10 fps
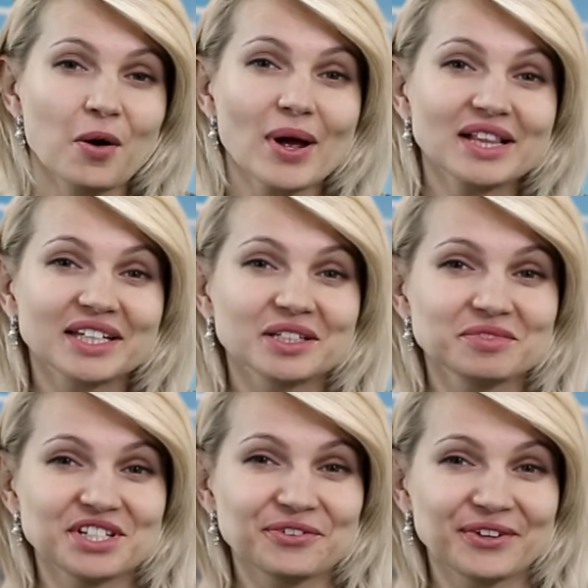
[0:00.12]

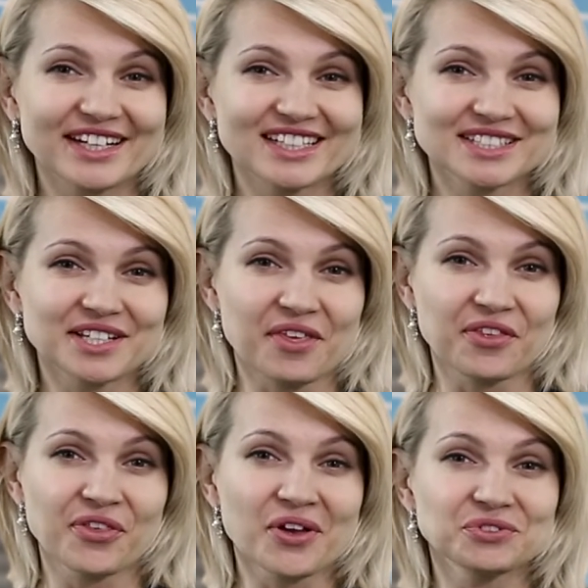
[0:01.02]
Welcome, dear traders.
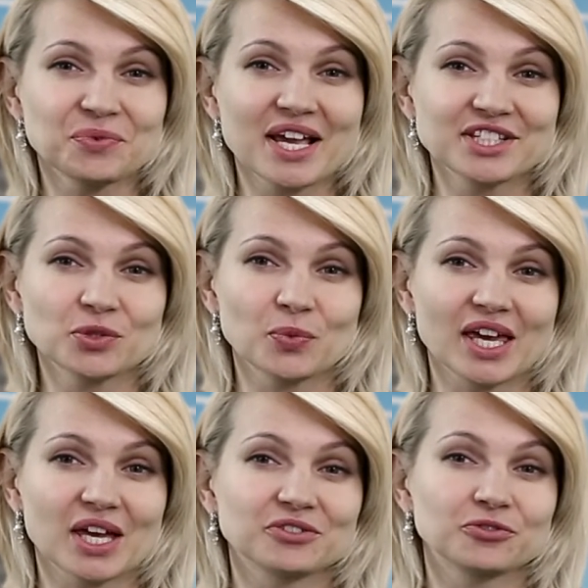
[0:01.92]
The third trading
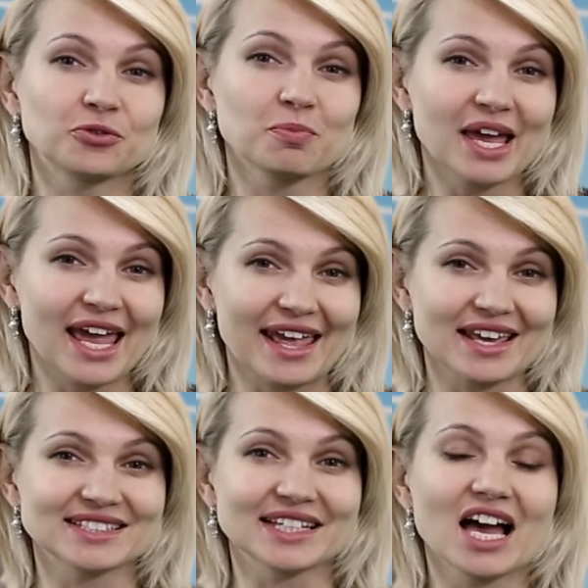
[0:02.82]
week of May
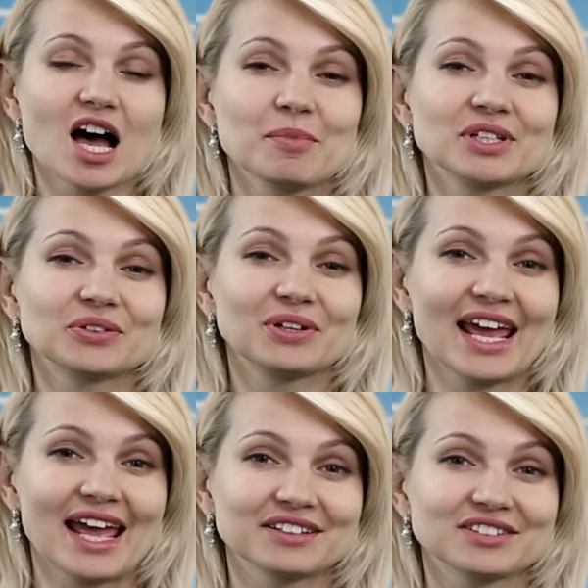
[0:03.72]
is coming to an
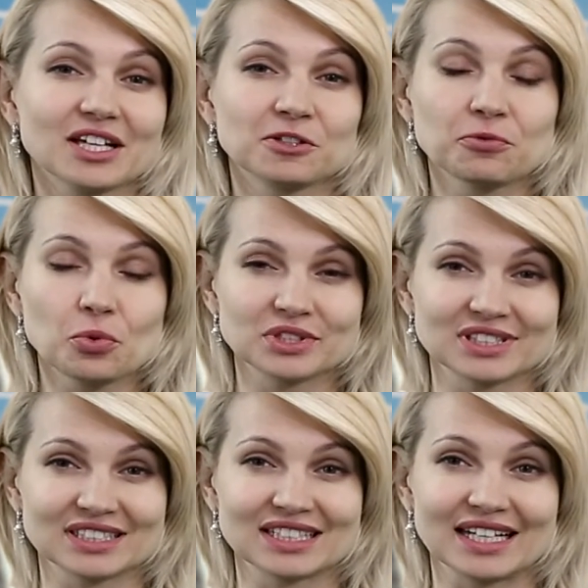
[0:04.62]
end.
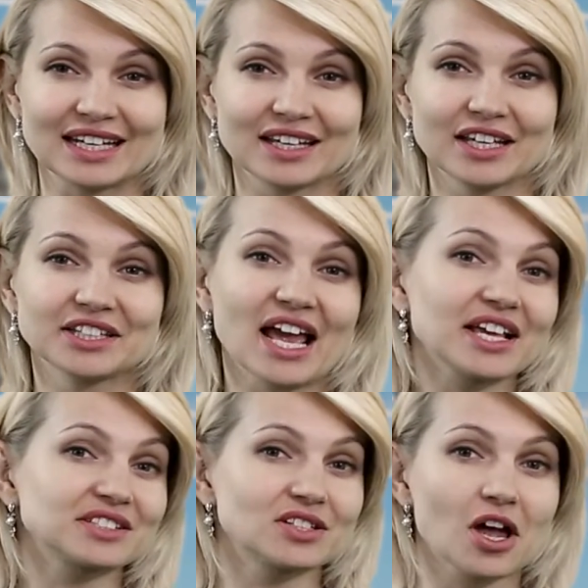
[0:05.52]
Unfortunately, it
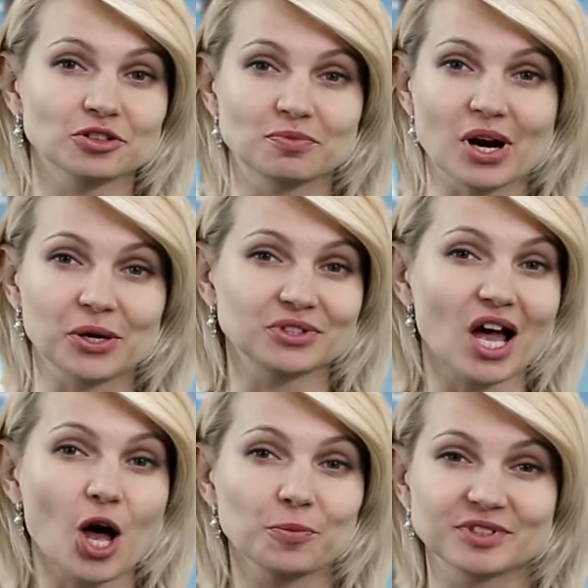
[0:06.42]
has not brought
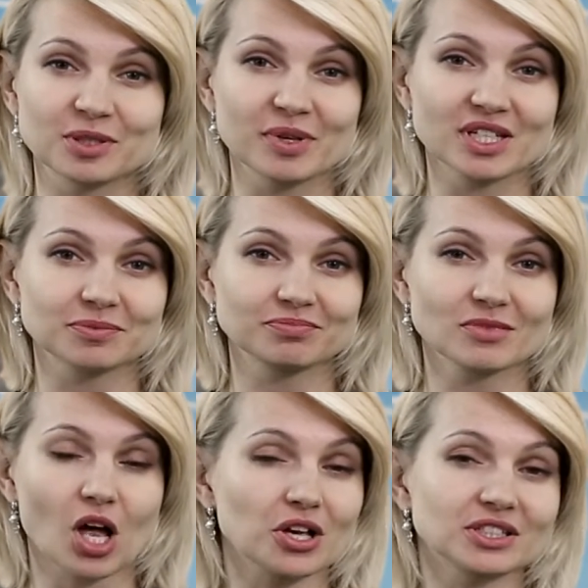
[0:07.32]
optimism
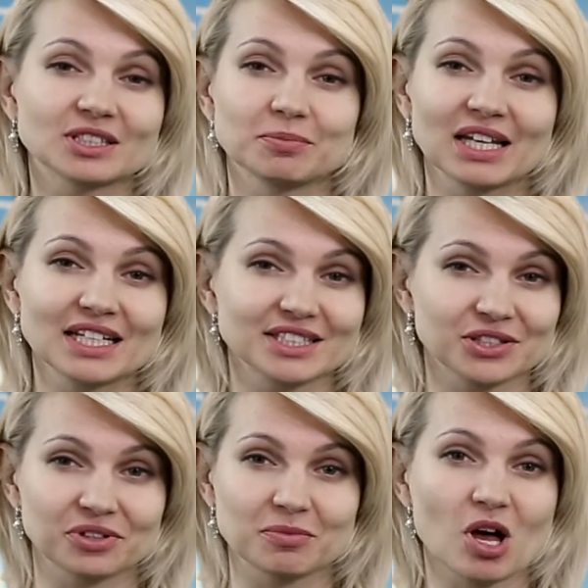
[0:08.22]
or stability
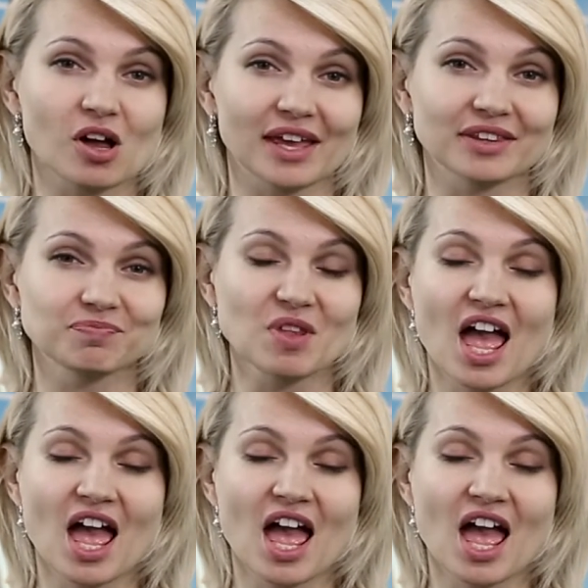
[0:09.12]
to the market.